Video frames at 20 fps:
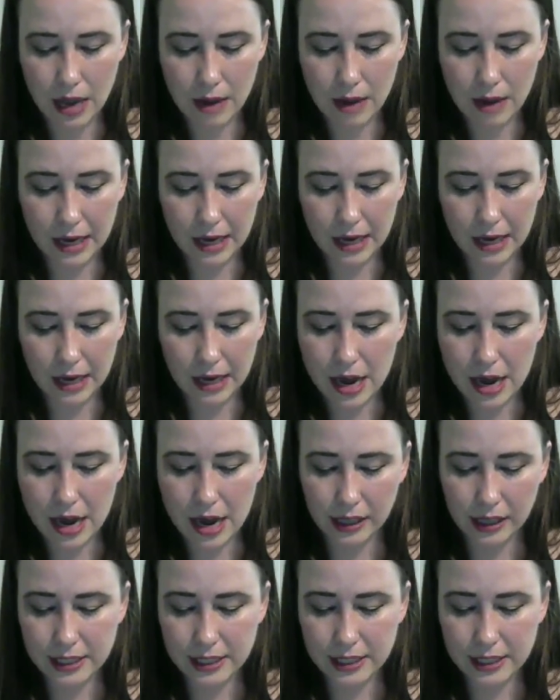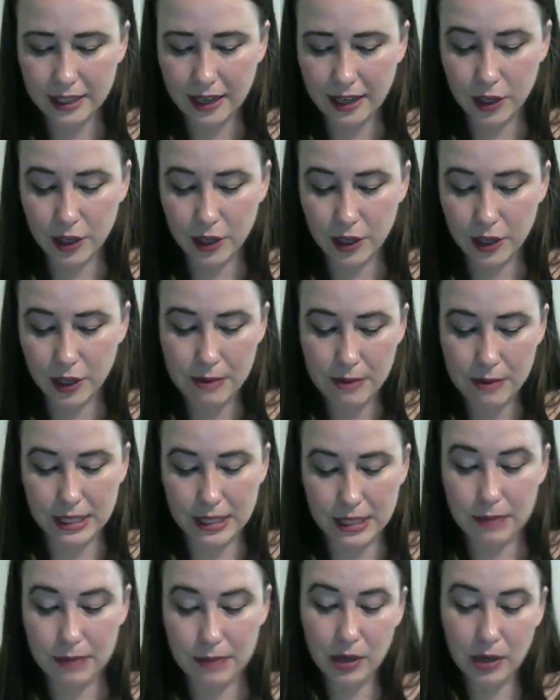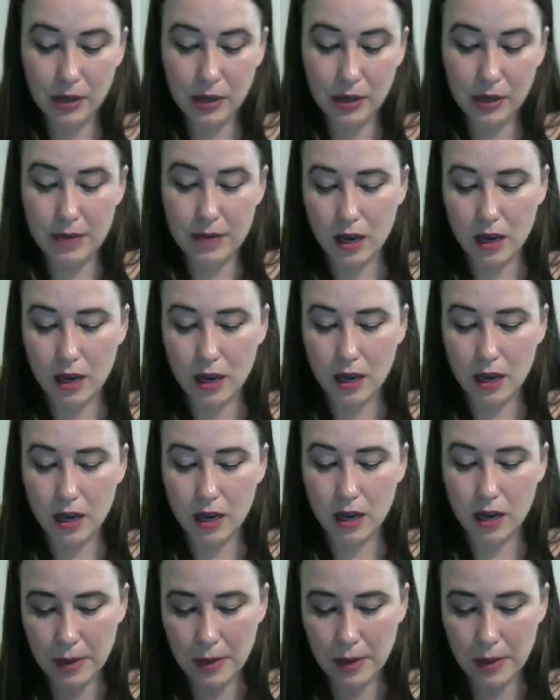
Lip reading: I mean, I got all into, I knew I was going to bring up the penny auctions.